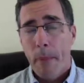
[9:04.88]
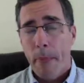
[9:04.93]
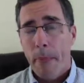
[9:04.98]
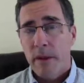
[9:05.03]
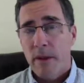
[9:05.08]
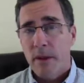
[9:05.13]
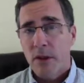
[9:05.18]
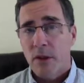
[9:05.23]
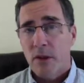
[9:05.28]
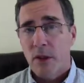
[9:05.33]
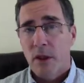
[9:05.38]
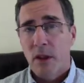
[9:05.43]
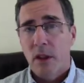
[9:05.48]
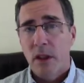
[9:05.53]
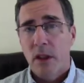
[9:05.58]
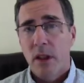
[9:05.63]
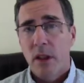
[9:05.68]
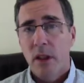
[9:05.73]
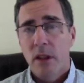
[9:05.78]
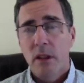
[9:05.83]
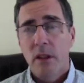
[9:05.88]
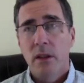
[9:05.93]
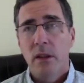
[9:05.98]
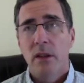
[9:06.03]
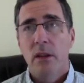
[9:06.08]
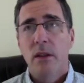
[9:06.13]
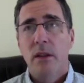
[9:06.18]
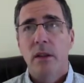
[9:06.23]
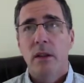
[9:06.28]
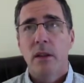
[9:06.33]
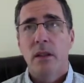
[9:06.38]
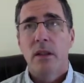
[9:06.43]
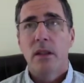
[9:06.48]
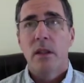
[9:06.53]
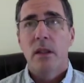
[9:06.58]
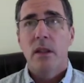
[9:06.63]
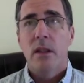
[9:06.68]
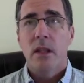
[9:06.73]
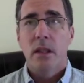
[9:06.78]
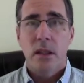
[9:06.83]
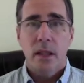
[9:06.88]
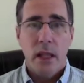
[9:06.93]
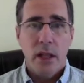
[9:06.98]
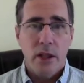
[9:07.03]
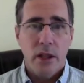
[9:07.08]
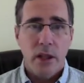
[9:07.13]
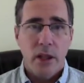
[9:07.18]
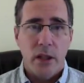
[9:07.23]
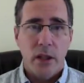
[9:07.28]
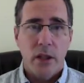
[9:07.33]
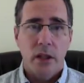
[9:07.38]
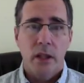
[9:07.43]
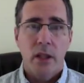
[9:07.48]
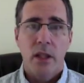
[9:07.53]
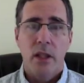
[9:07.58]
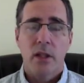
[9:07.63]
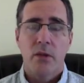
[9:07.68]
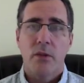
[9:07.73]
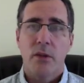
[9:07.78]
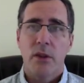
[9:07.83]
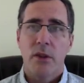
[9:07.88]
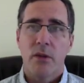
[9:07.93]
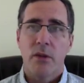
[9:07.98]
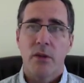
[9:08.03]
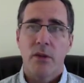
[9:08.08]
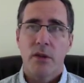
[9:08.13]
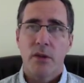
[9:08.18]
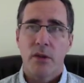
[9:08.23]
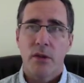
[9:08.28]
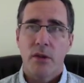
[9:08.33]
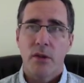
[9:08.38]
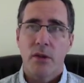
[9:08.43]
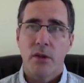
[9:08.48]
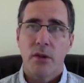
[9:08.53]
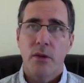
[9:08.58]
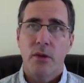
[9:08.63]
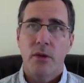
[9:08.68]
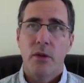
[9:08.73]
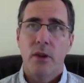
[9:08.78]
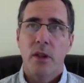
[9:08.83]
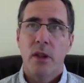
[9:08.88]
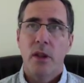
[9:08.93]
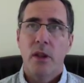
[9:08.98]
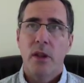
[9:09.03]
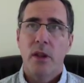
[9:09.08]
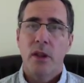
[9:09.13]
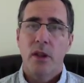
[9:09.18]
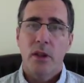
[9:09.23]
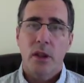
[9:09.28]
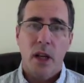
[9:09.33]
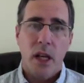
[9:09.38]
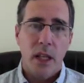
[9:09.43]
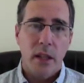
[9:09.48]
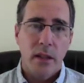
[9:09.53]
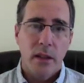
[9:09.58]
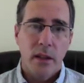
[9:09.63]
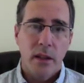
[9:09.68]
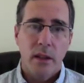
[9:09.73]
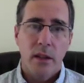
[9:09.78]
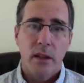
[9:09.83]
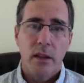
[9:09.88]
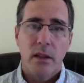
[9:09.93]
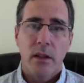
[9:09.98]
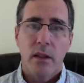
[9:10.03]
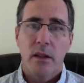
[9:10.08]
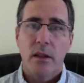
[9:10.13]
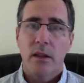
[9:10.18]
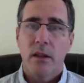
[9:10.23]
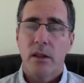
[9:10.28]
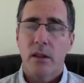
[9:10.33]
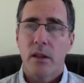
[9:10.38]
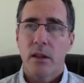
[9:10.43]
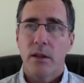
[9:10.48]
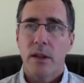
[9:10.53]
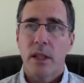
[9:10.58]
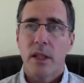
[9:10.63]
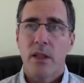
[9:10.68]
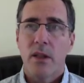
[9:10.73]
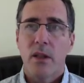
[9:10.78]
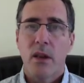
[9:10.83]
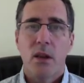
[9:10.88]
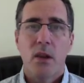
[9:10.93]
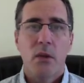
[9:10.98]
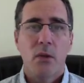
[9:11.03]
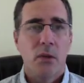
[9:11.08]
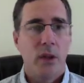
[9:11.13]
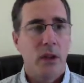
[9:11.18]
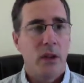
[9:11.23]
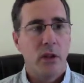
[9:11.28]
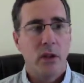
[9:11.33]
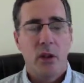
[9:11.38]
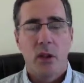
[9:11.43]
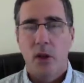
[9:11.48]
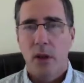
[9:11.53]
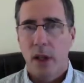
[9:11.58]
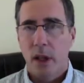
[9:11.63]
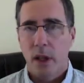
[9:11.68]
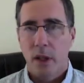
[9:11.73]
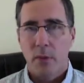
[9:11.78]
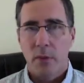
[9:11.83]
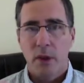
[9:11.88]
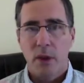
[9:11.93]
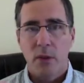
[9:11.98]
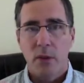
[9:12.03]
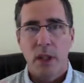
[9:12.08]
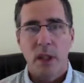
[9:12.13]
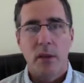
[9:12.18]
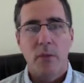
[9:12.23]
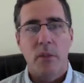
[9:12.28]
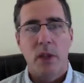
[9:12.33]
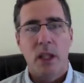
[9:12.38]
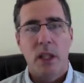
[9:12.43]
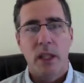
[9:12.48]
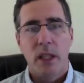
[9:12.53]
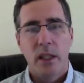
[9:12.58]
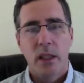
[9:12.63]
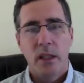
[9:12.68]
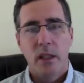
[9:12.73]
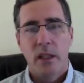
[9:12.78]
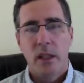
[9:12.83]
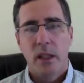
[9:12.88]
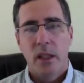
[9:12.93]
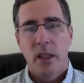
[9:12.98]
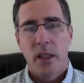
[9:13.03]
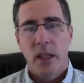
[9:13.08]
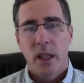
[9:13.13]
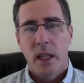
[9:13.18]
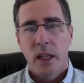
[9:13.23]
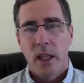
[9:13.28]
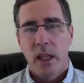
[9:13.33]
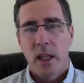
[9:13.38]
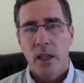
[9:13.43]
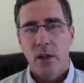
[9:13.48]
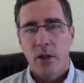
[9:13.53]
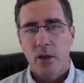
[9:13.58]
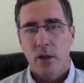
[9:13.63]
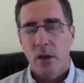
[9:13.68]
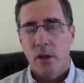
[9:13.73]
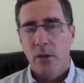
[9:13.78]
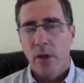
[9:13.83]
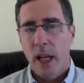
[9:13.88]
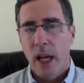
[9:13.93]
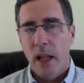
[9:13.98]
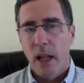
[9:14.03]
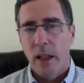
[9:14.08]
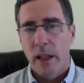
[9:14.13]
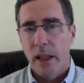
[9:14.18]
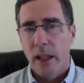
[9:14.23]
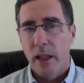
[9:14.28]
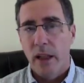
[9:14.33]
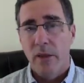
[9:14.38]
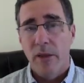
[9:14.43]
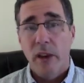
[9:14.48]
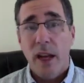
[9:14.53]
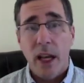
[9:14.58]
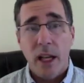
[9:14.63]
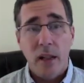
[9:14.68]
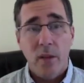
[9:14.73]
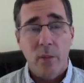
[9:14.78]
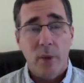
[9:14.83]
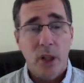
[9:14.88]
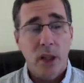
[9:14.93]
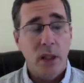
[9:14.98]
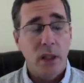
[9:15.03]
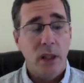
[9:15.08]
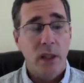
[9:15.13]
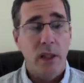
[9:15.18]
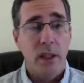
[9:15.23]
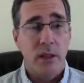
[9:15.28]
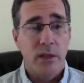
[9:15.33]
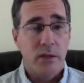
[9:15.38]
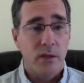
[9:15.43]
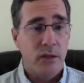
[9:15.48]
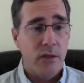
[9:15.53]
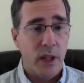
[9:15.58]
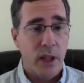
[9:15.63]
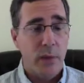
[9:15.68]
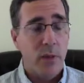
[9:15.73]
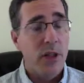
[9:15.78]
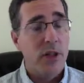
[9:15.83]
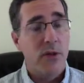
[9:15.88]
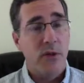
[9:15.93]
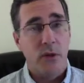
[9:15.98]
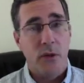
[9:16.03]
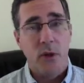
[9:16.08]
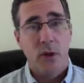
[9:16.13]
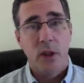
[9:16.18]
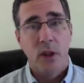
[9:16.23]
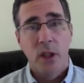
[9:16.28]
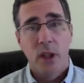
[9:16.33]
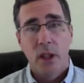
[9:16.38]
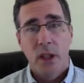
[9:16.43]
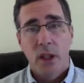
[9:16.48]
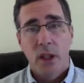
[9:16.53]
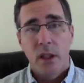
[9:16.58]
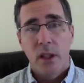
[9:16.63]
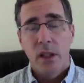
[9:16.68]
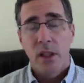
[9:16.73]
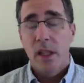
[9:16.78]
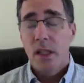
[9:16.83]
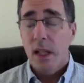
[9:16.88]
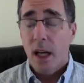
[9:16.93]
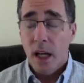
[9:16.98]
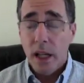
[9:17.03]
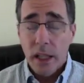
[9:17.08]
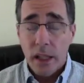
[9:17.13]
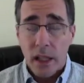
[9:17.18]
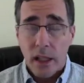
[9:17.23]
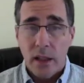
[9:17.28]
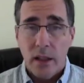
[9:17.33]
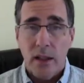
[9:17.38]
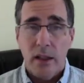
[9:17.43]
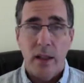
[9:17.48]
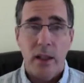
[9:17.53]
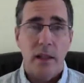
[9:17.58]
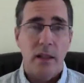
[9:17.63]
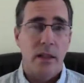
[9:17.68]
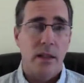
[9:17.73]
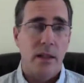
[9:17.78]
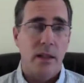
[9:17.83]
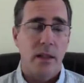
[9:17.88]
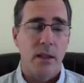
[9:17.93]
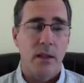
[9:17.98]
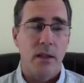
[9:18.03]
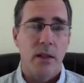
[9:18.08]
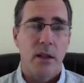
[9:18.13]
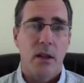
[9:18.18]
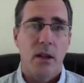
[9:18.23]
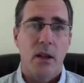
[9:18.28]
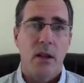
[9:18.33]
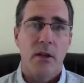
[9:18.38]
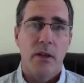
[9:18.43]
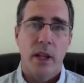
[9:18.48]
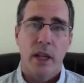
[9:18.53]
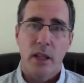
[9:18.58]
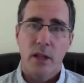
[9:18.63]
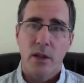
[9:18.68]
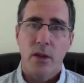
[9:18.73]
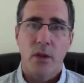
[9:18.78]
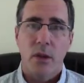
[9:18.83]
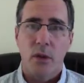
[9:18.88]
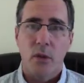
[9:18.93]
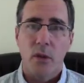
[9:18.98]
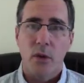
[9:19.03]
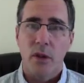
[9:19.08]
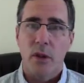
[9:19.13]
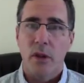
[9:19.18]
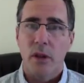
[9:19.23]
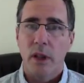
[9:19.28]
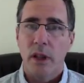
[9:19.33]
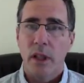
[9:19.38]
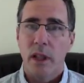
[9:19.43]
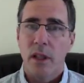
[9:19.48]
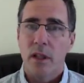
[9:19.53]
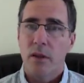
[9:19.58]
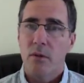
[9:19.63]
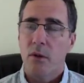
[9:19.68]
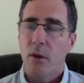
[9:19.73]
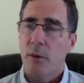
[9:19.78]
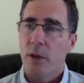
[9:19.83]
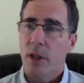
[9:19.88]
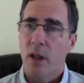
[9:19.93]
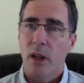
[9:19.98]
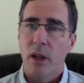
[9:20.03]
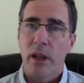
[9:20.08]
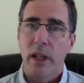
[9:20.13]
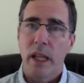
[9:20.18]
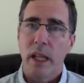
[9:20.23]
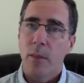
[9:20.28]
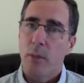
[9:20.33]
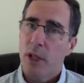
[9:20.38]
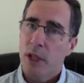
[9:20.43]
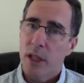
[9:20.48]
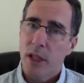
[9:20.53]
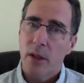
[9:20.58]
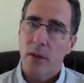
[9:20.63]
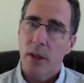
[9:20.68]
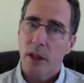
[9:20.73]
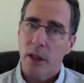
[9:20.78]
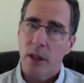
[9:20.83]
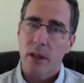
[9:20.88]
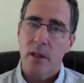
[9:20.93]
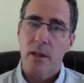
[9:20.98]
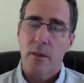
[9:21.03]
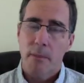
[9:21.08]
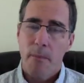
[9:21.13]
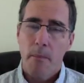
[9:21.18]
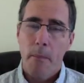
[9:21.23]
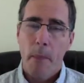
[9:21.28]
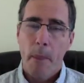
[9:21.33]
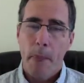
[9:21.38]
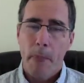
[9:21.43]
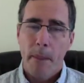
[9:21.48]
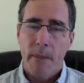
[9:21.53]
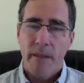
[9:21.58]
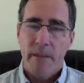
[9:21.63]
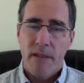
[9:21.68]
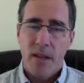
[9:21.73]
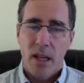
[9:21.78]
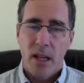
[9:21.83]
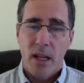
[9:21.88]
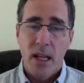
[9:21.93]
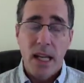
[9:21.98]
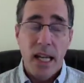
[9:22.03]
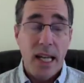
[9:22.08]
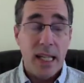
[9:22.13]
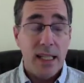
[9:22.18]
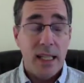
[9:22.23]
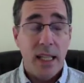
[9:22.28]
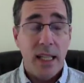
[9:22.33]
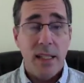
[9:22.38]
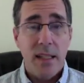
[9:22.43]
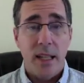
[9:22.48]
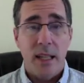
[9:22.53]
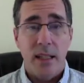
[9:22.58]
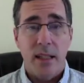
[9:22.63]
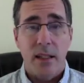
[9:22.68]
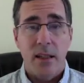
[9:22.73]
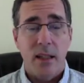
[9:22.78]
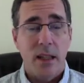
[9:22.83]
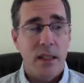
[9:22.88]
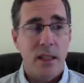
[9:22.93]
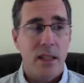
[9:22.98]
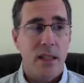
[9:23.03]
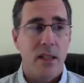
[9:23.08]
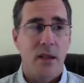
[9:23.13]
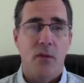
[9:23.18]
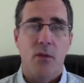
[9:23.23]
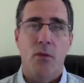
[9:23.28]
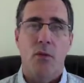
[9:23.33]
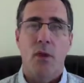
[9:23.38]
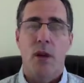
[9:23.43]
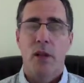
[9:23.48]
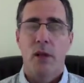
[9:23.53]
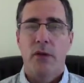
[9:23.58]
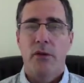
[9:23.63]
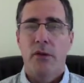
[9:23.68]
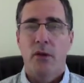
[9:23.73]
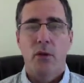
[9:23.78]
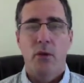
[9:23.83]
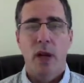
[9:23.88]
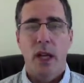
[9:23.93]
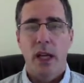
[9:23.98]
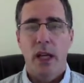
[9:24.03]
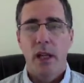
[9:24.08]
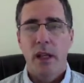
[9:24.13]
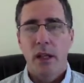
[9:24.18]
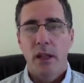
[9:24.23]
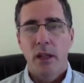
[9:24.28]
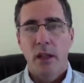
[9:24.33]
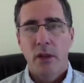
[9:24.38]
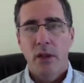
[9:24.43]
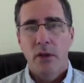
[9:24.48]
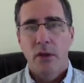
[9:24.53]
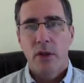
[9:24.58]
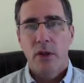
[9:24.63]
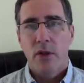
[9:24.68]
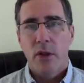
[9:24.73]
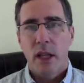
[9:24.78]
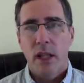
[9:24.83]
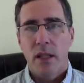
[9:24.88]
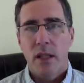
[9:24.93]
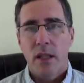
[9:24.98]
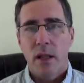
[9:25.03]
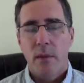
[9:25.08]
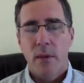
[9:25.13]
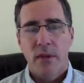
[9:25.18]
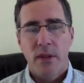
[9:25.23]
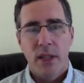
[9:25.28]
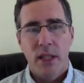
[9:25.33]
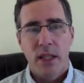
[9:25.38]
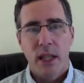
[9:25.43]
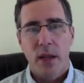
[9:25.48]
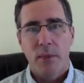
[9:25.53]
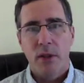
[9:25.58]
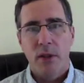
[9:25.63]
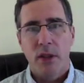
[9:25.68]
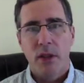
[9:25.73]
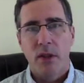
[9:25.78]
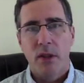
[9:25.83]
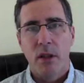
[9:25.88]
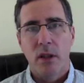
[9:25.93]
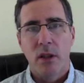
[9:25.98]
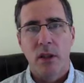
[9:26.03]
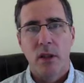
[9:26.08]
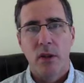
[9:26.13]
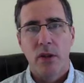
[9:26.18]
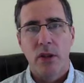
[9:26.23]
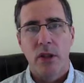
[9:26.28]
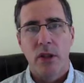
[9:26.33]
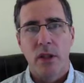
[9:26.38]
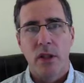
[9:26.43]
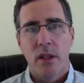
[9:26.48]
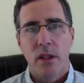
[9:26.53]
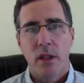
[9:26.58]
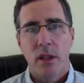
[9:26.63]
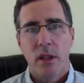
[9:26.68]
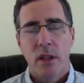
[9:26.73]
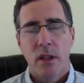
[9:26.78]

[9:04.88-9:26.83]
So all sensation is reduced to thought. There is no real correlate between the mind and external reality. And in fact, Berkeley is famous for denying the existence of an external world. He's what we call an immaterialist. As he sees it, this is a wonderful way to address some of the skeptical conclusions